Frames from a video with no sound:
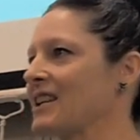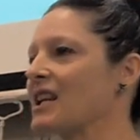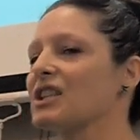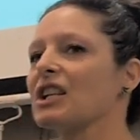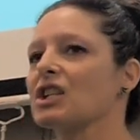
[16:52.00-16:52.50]

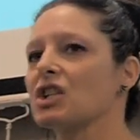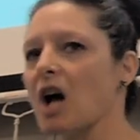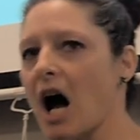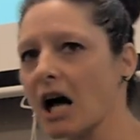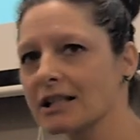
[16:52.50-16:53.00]
It's
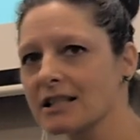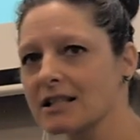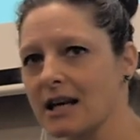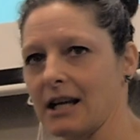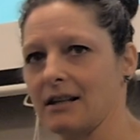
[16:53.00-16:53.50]

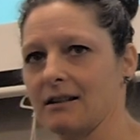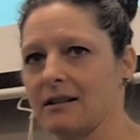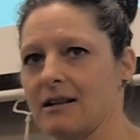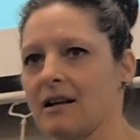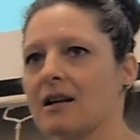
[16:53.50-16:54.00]
exhausting.
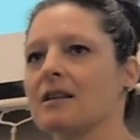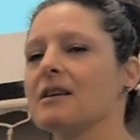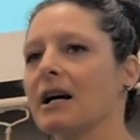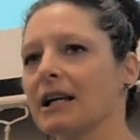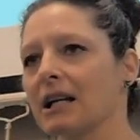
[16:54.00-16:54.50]

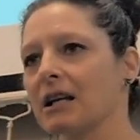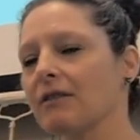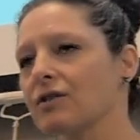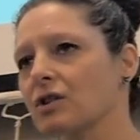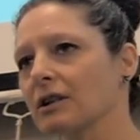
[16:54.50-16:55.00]
Not getting
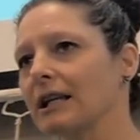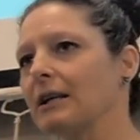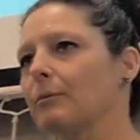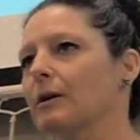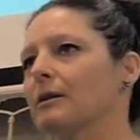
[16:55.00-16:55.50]
enough
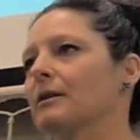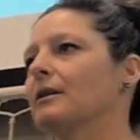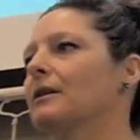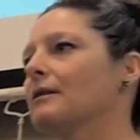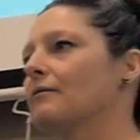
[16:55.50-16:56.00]
sleep.
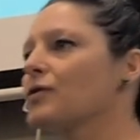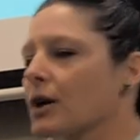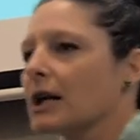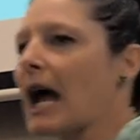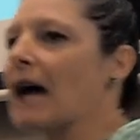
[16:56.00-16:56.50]
You're going